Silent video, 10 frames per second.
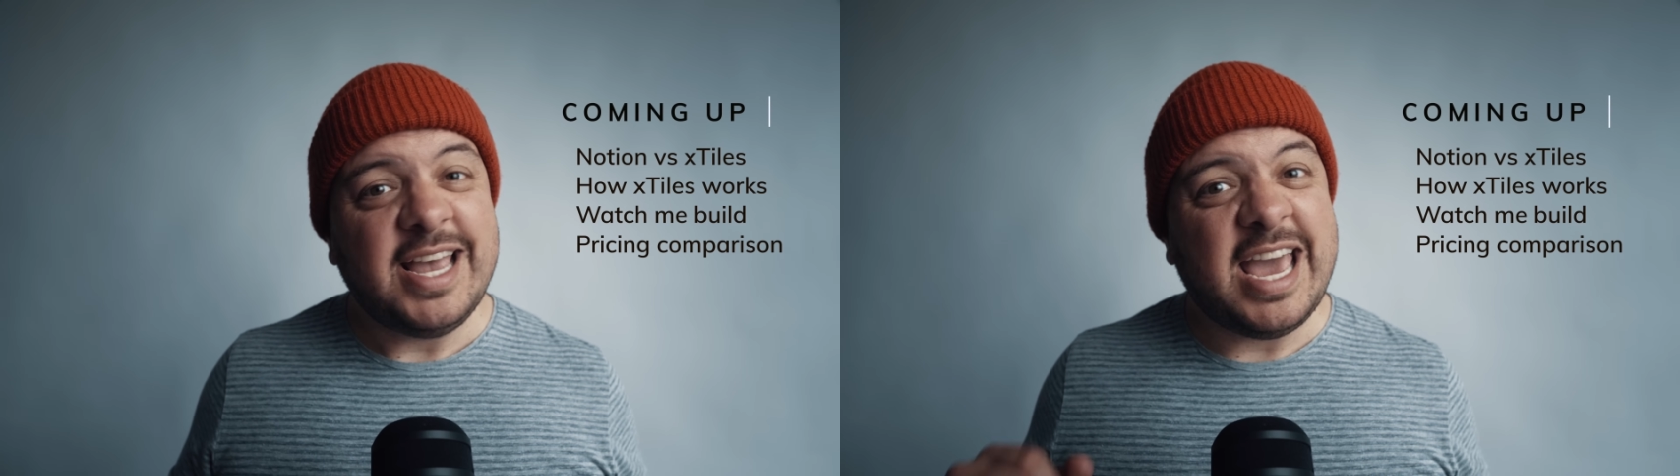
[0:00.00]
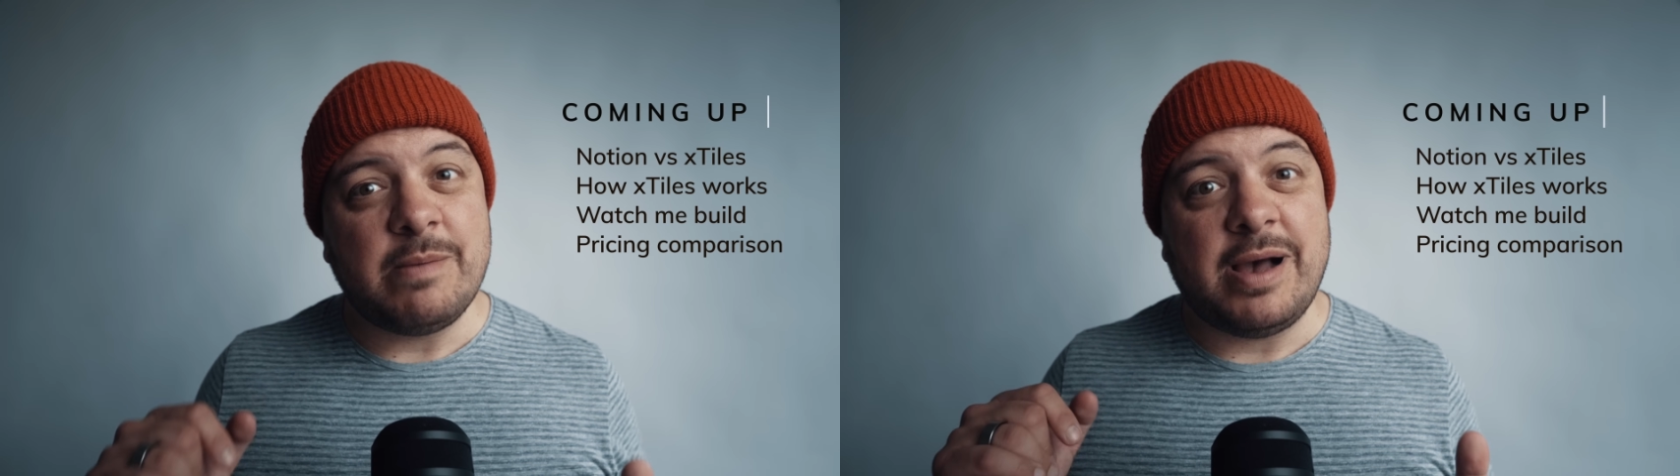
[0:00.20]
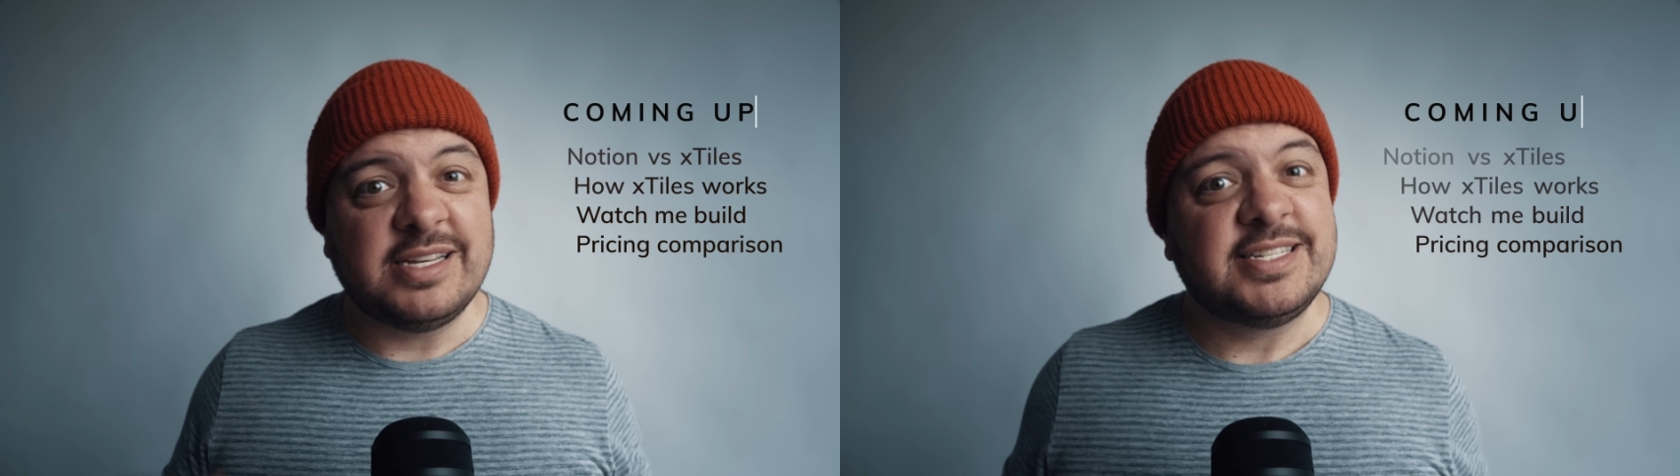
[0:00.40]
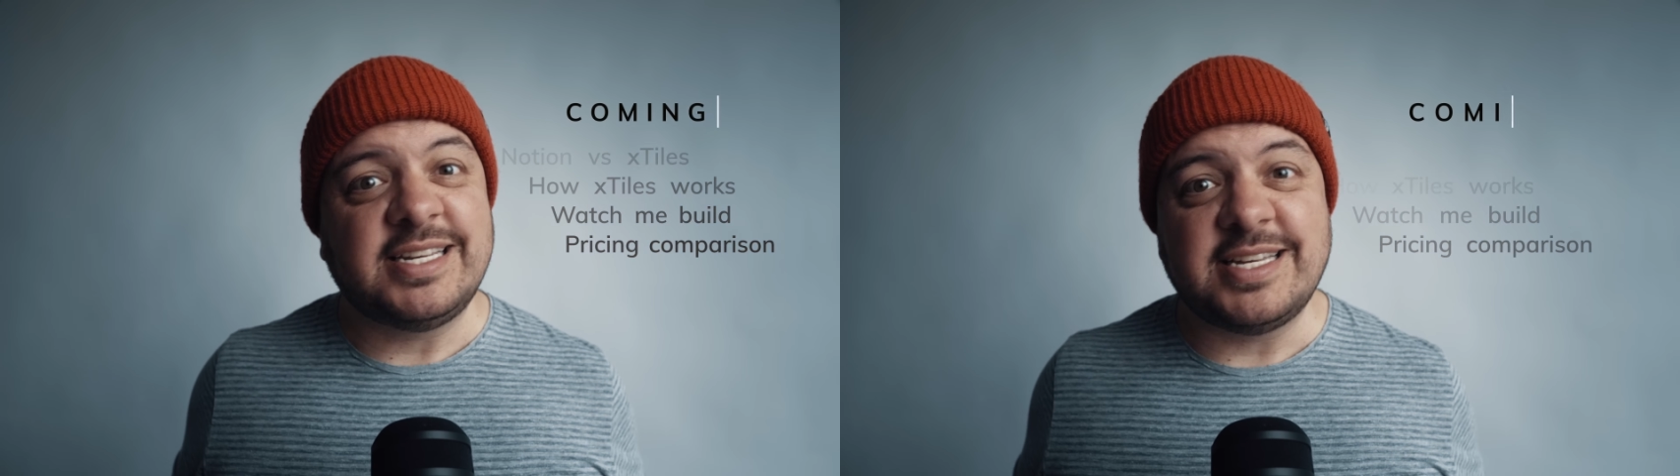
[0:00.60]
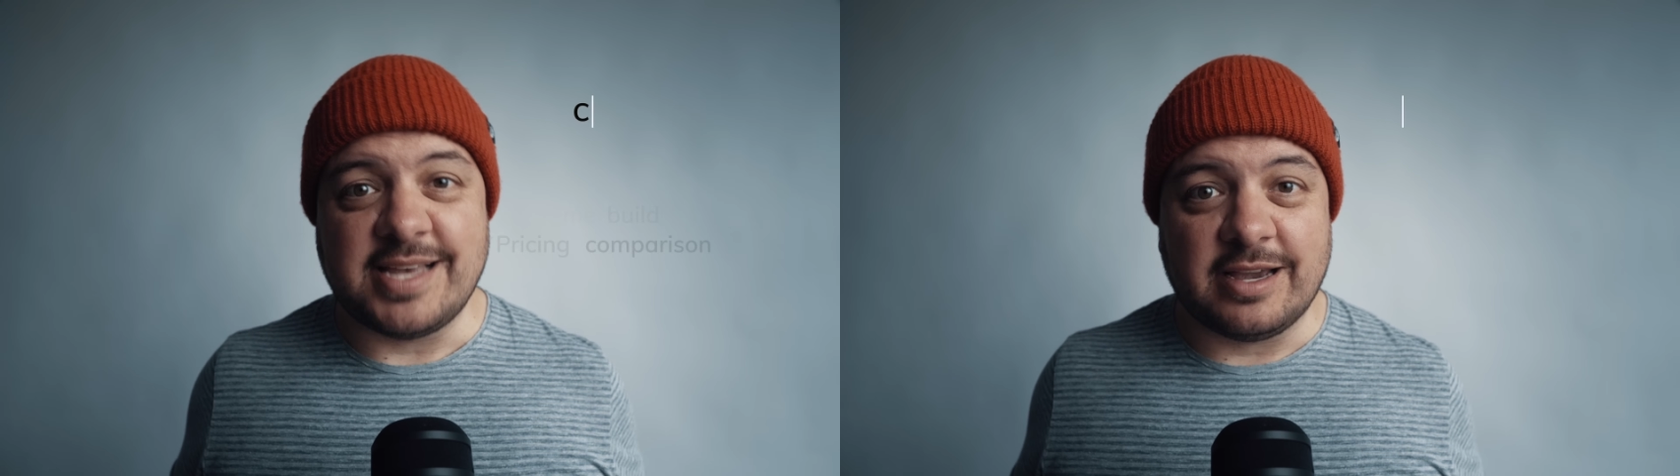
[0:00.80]
in about
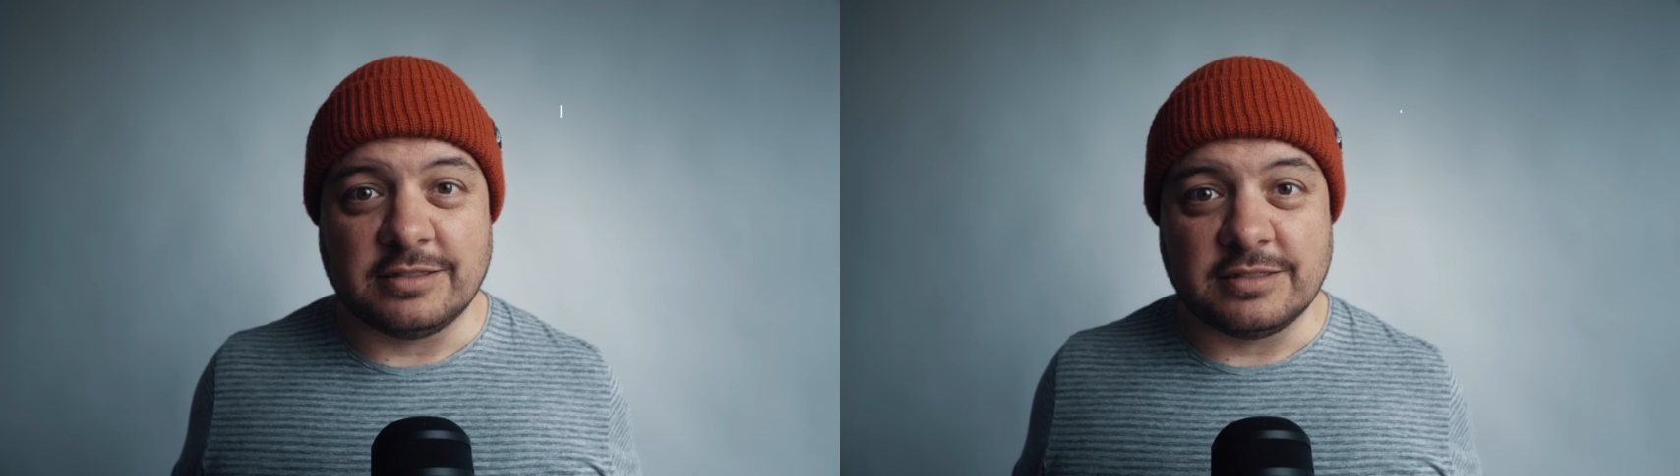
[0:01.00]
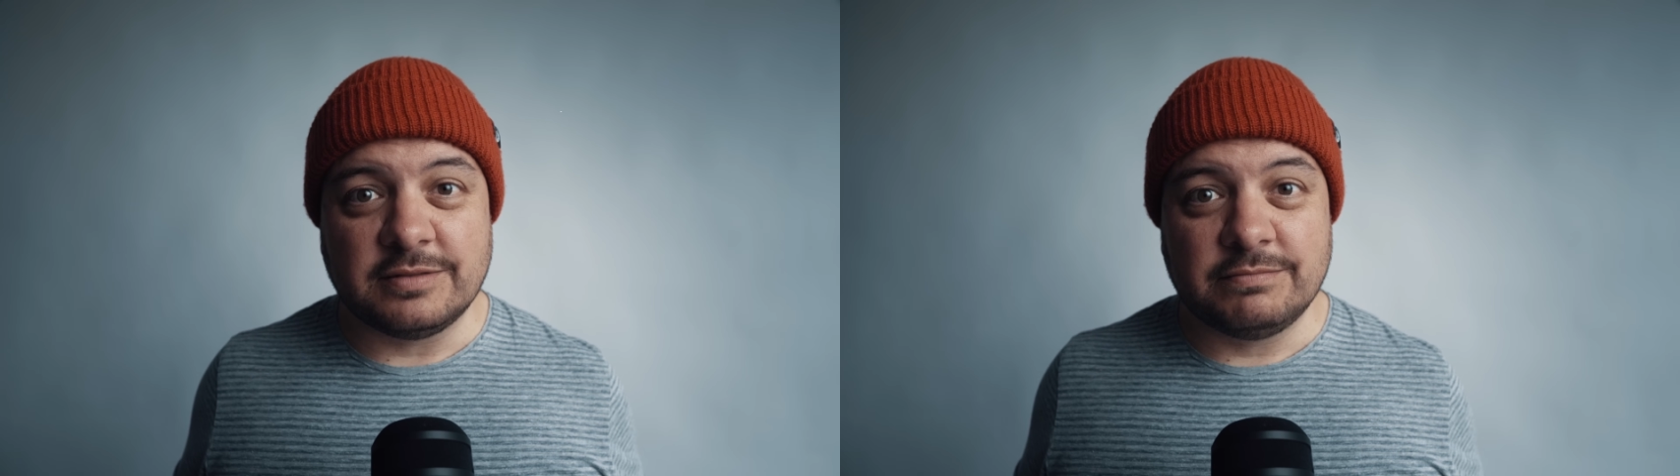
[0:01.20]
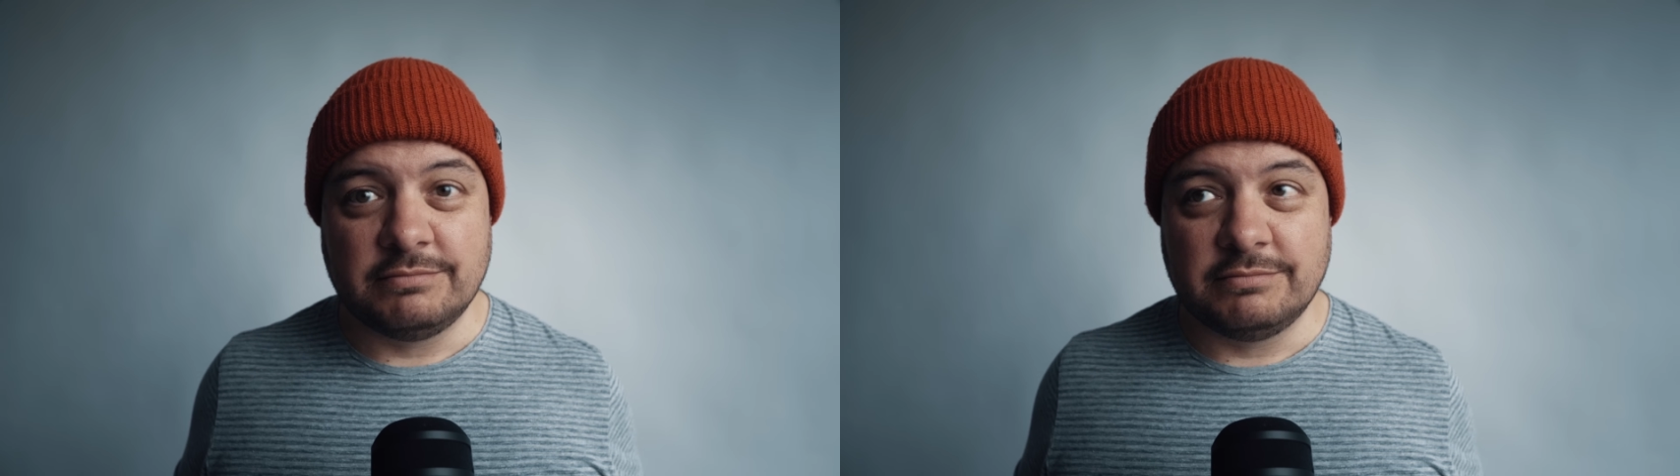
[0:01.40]
sixty seconds.